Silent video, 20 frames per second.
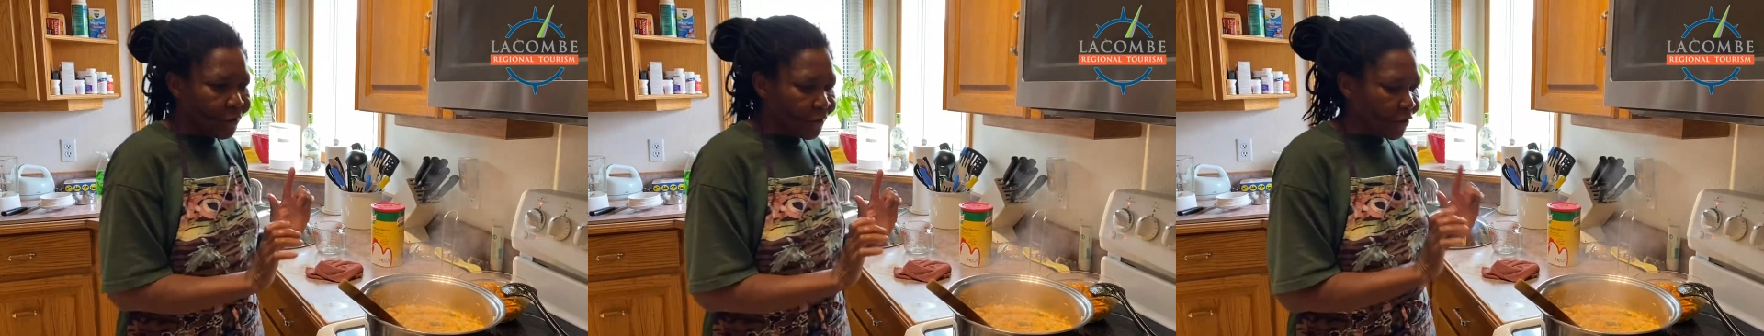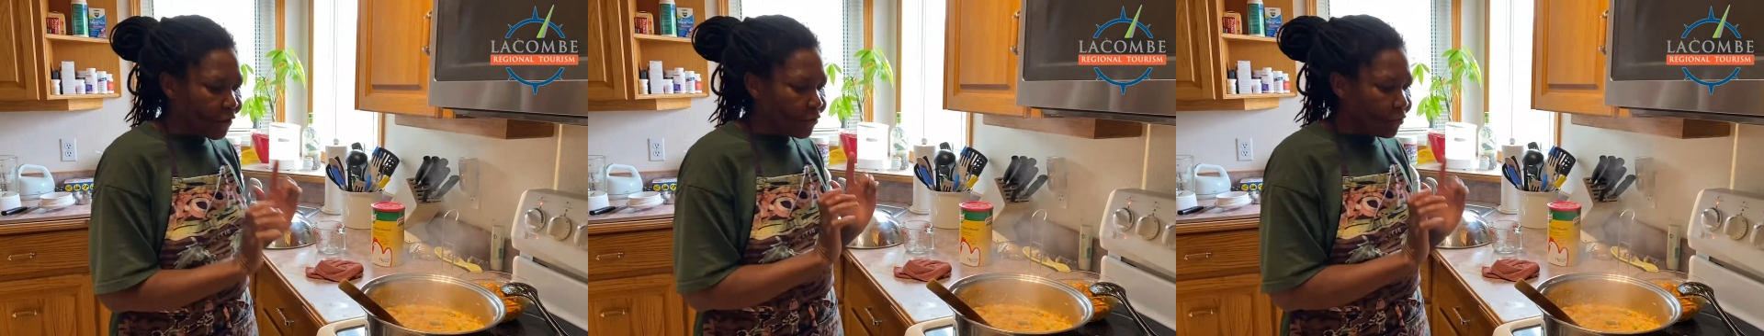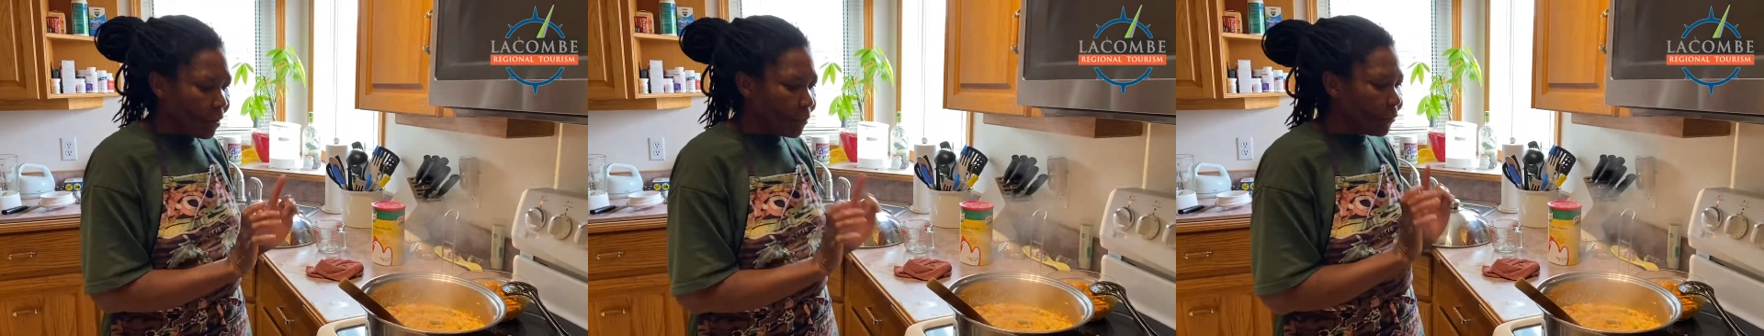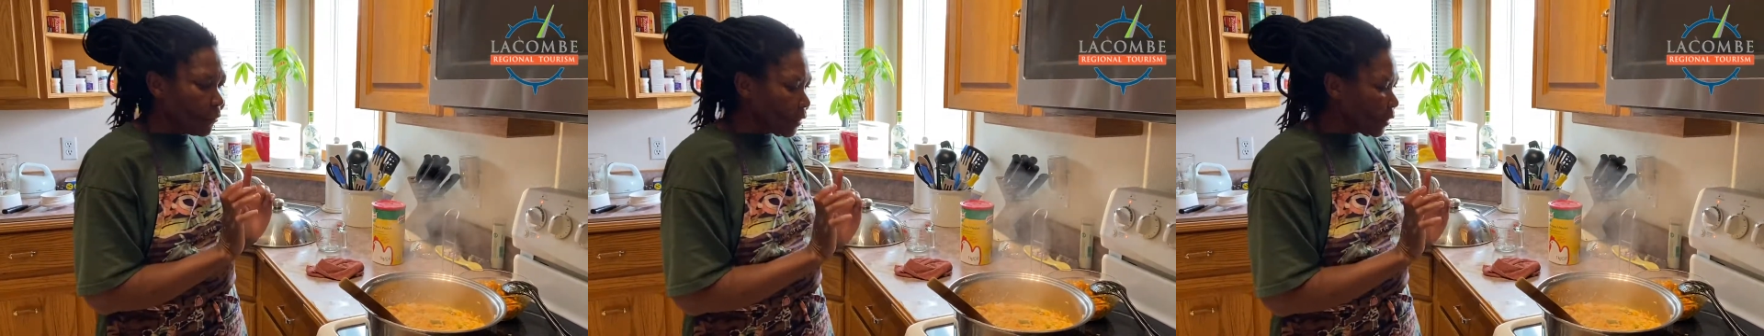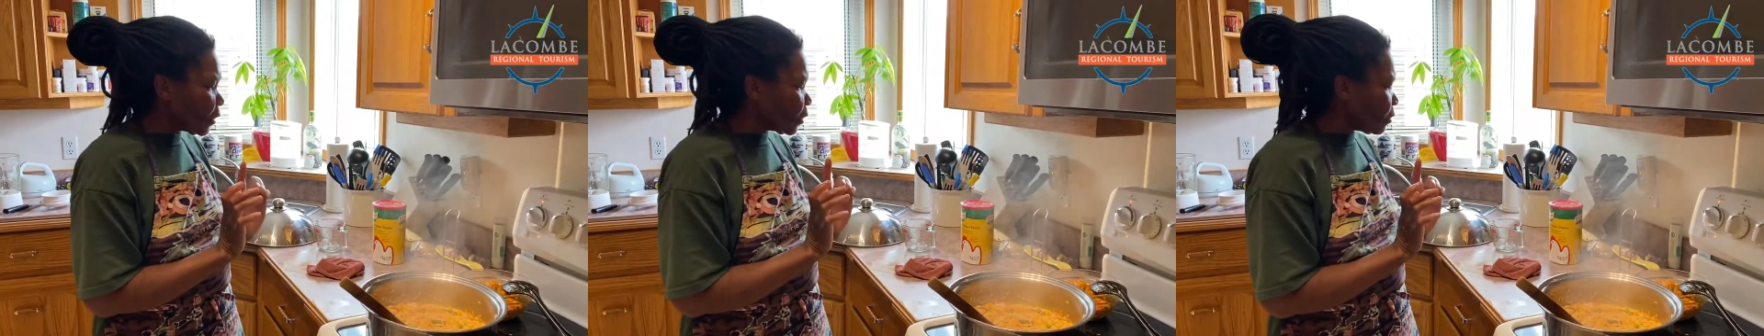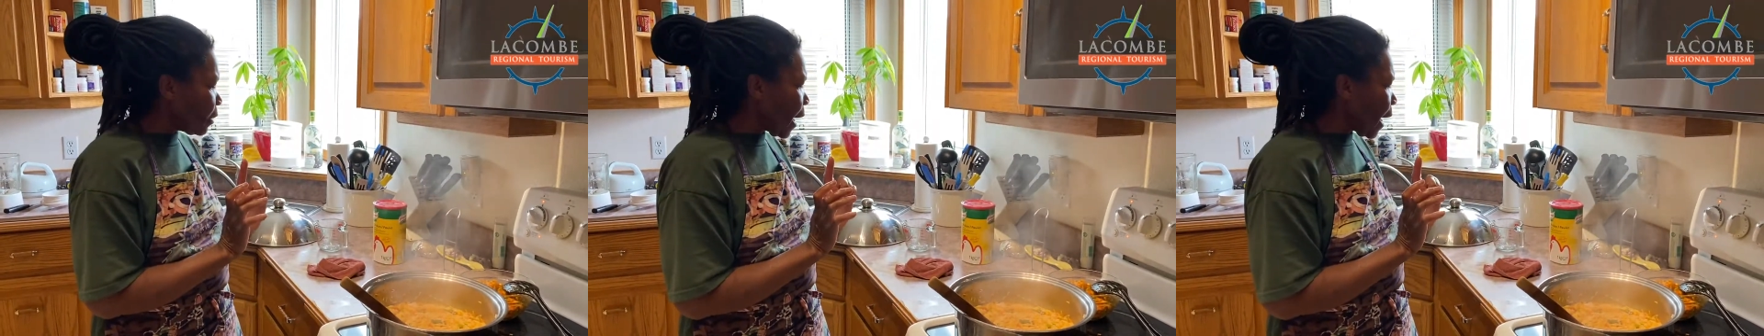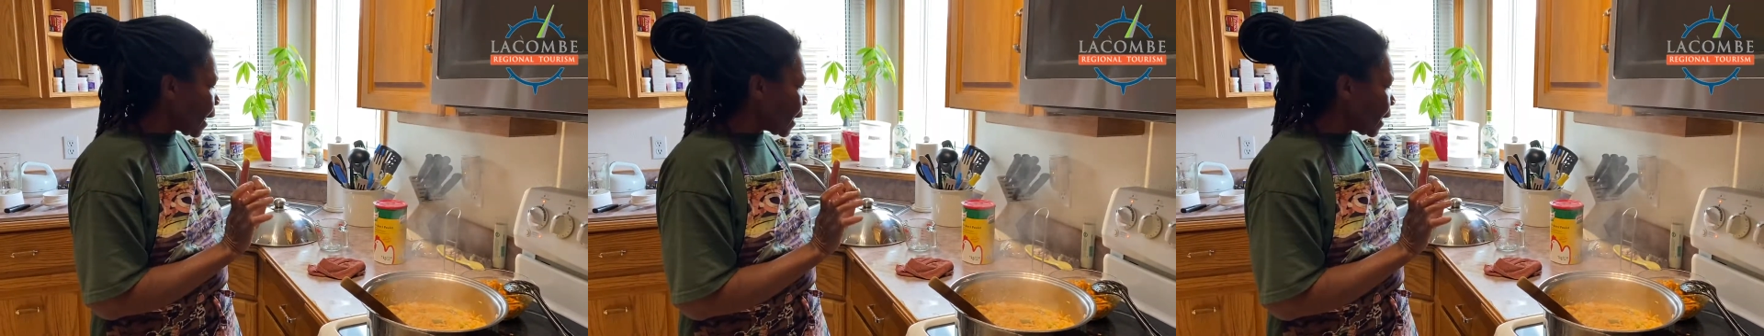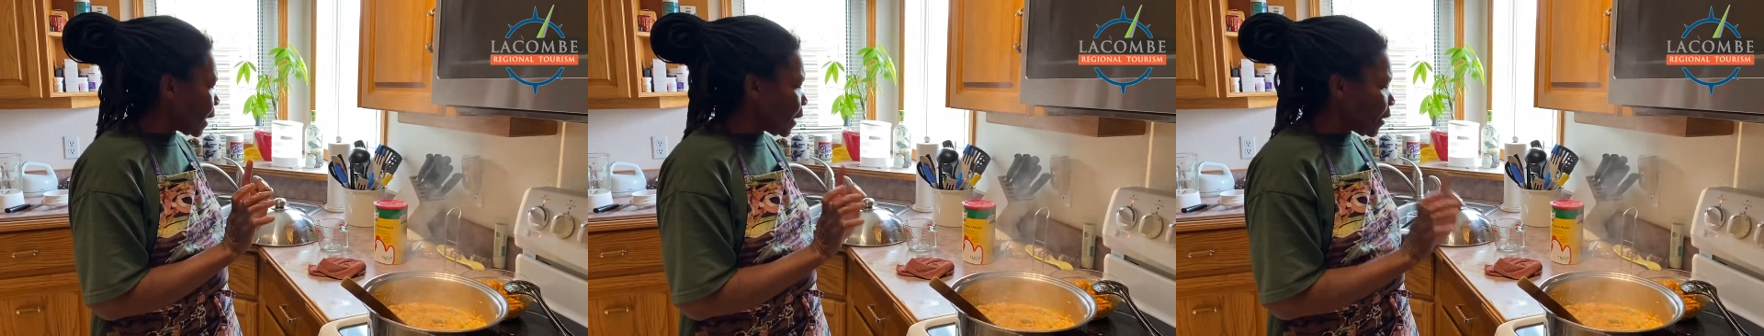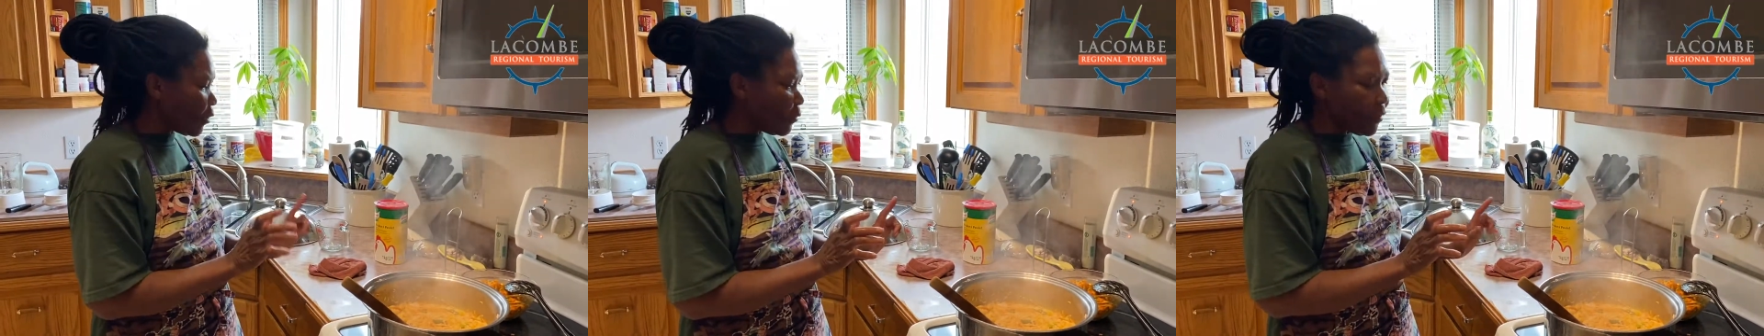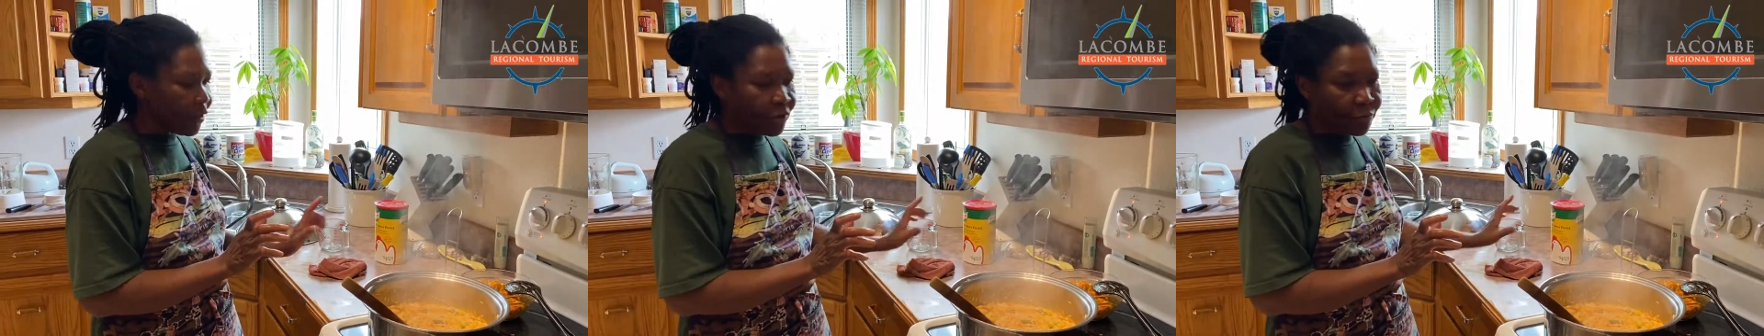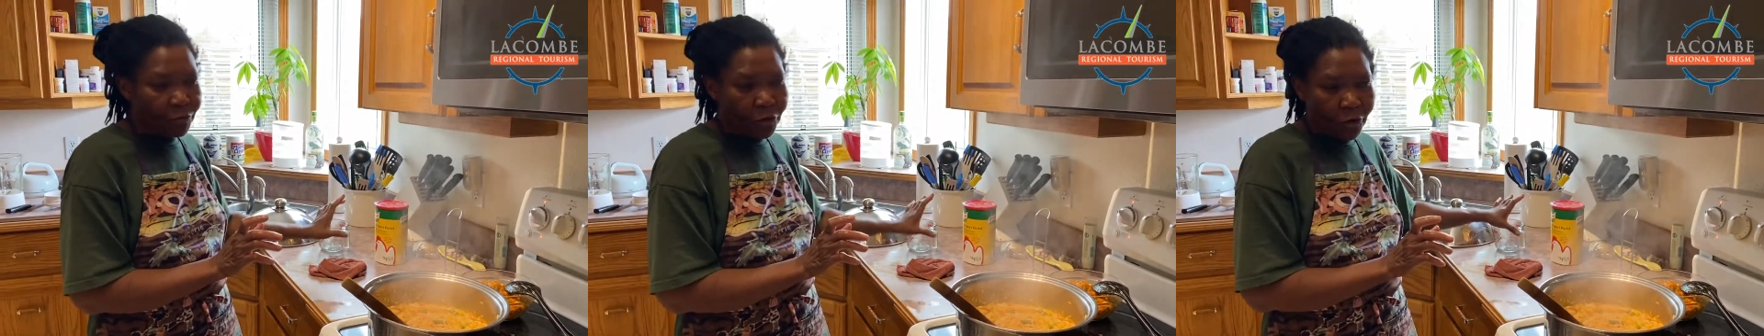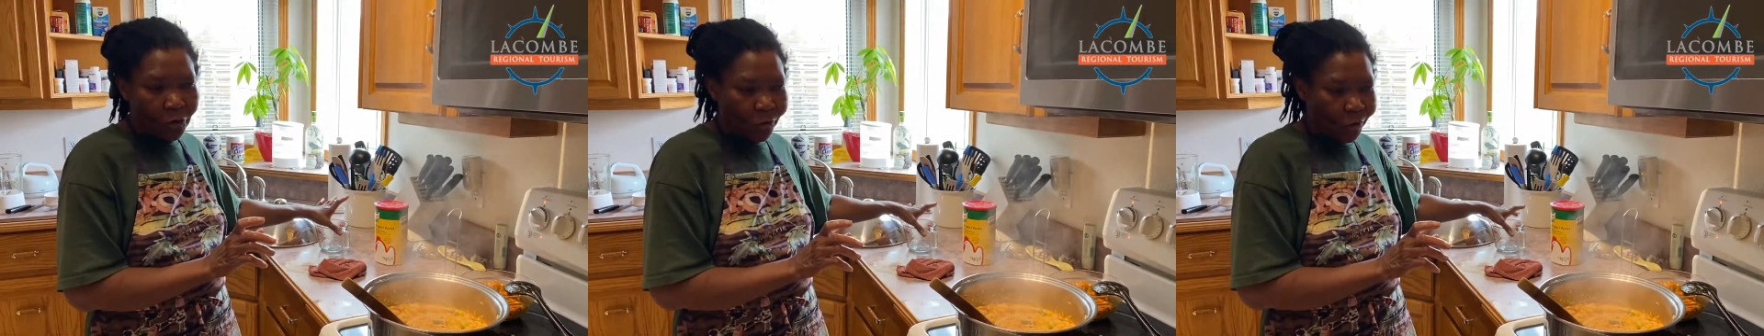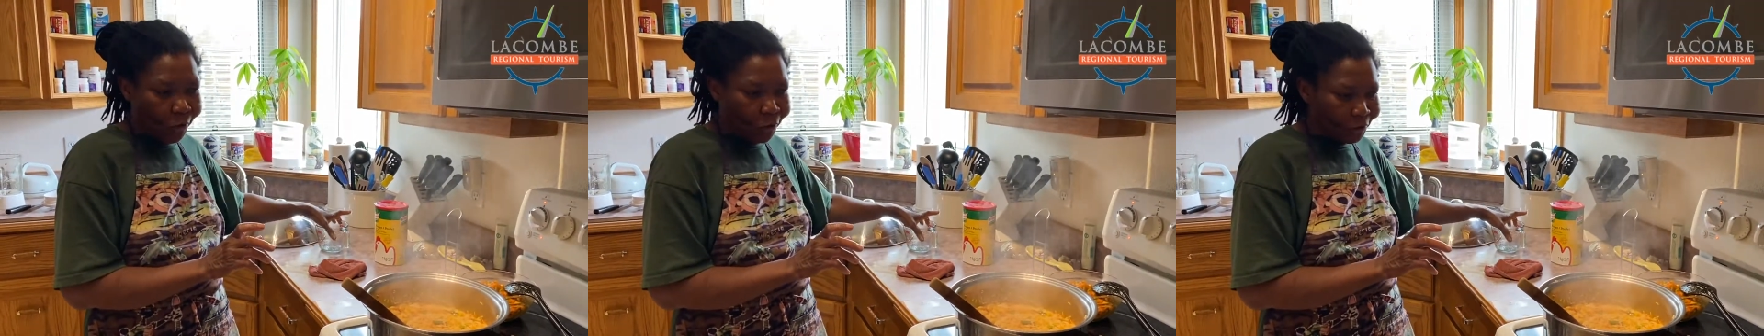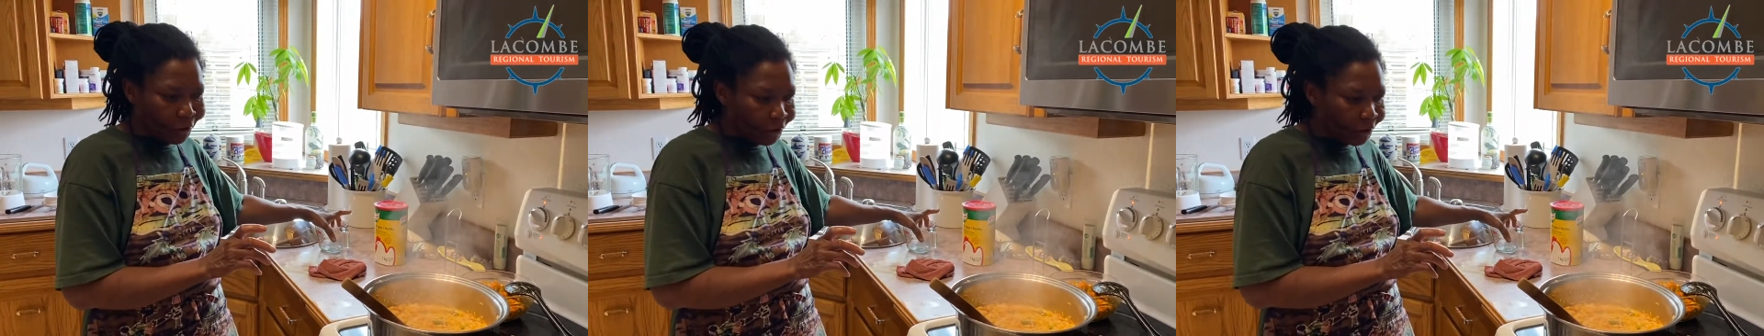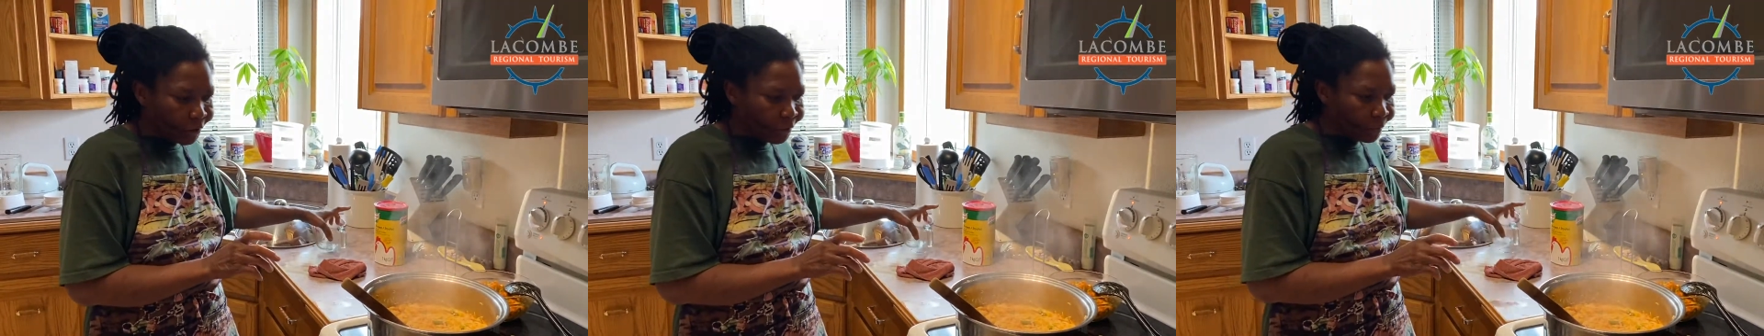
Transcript: so I'm going to add a little bit more water.